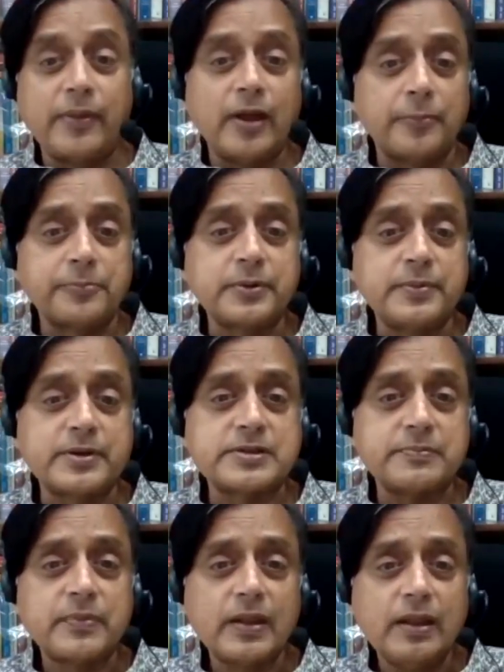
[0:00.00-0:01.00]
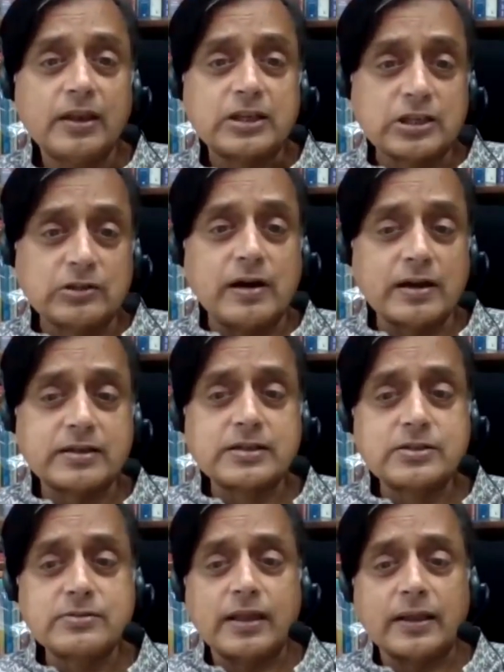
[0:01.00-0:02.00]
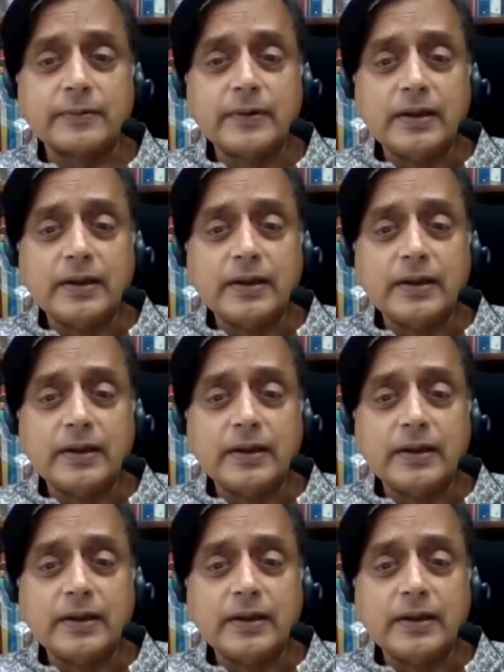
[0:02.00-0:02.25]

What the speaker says: the optimism to go out and do that.